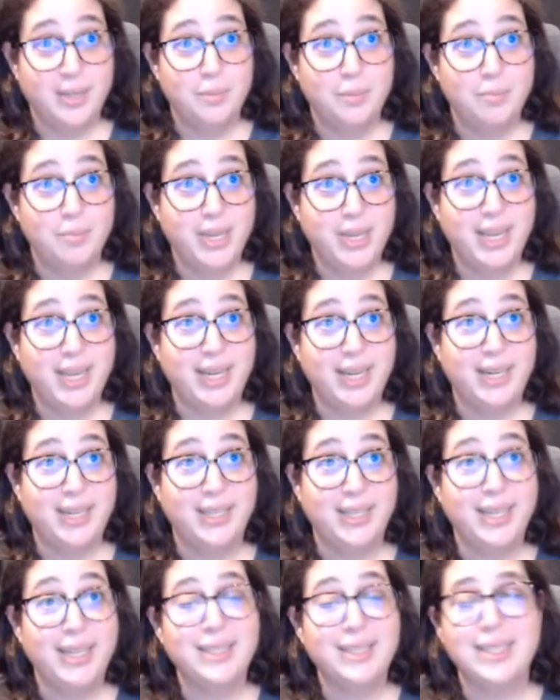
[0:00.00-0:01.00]
but
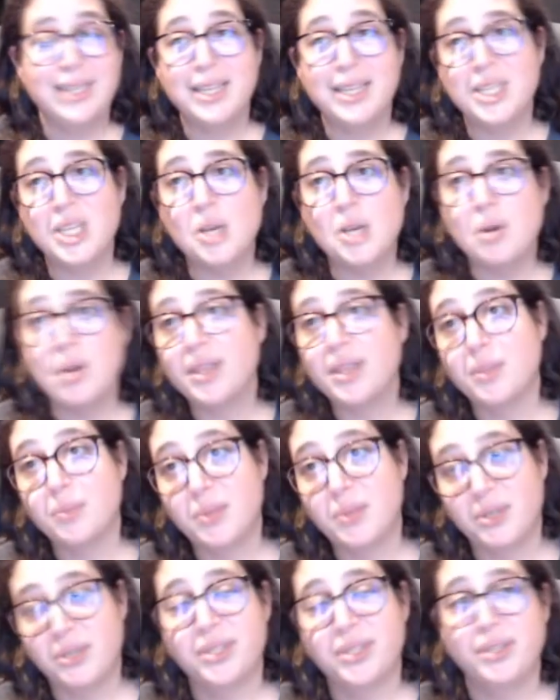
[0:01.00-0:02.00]
it's also on the
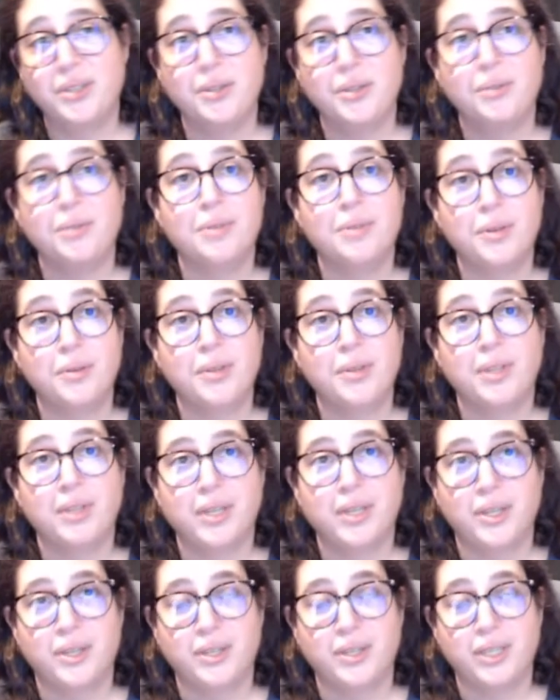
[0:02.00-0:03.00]
person who wrote the
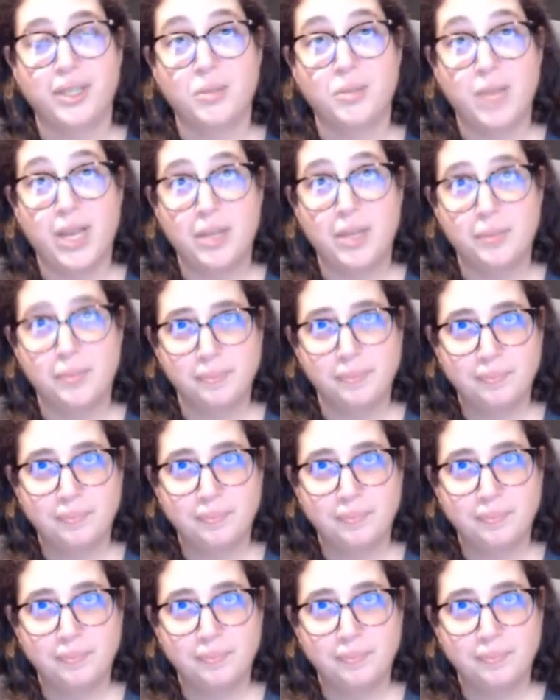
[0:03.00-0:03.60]
code as well.